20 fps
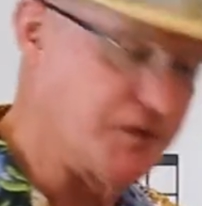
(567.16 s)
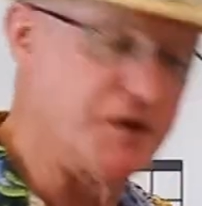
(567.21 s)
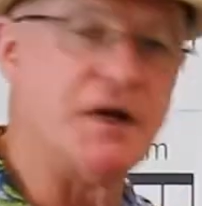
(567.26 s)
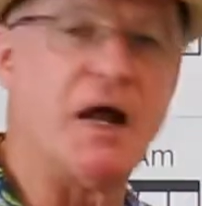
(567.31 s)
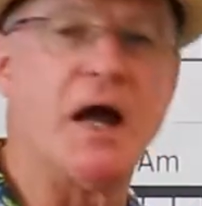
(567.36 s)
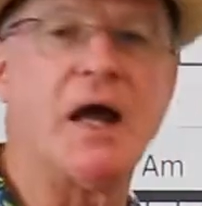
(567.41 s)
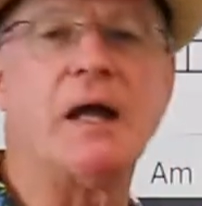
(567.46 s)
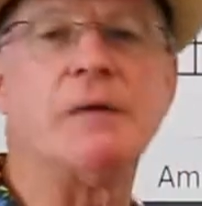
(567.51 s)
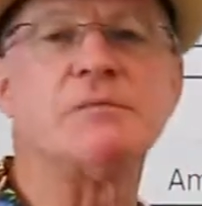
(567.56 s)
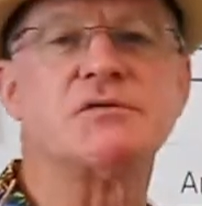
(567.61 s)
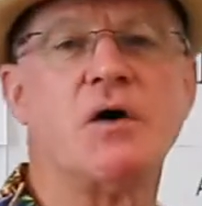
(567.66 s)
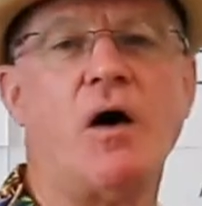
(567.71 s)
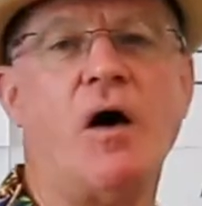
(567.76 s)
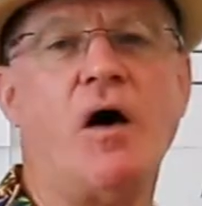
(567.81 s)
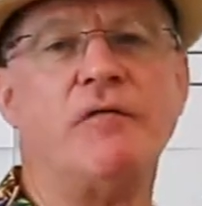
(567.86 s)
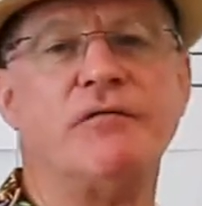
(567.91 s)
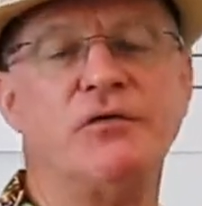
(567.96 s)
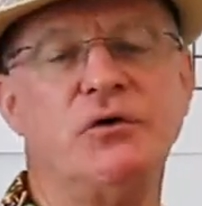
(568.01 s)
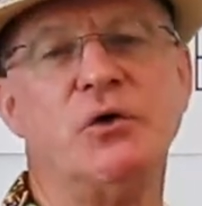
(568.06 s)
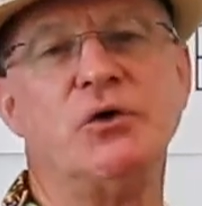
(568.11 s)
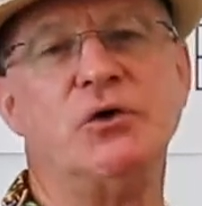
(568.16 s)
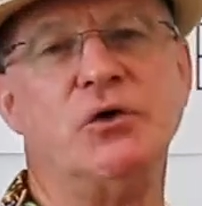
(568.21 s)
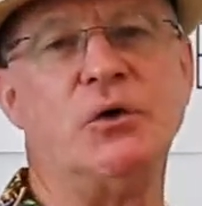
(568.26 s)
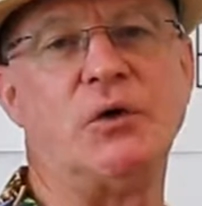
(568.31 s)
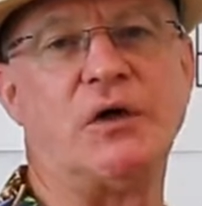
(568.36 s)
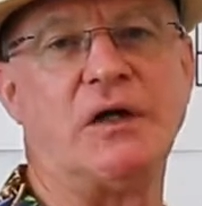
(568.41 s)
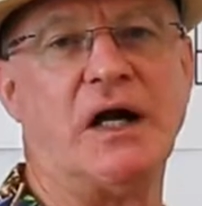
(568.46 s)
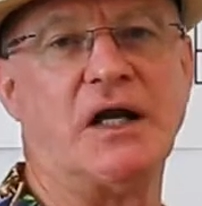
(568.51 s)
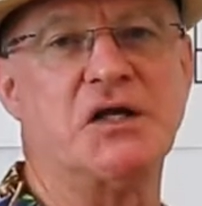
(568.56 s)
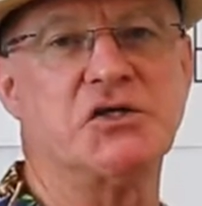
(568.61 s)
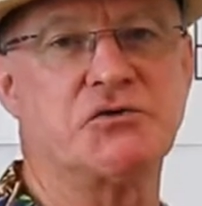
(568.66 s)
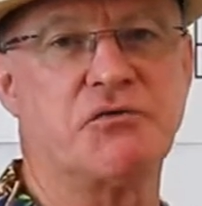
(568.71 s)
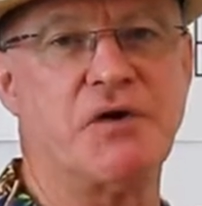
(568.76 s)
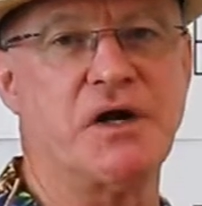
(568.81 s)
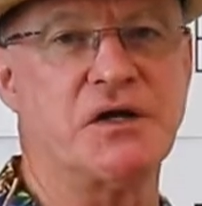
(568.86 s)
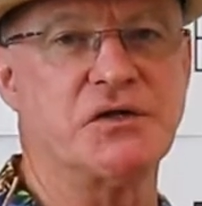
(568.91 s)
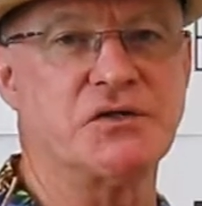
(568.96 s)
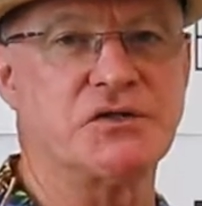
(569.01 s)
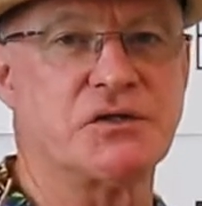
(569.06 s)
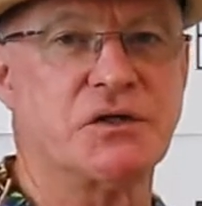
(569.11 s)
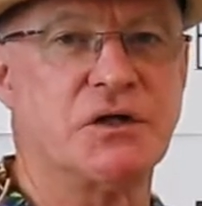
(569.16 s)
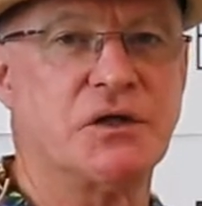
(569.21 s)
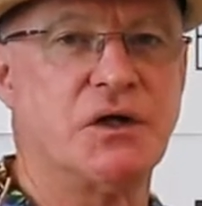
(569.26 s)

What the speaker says: names of your ukulele strings.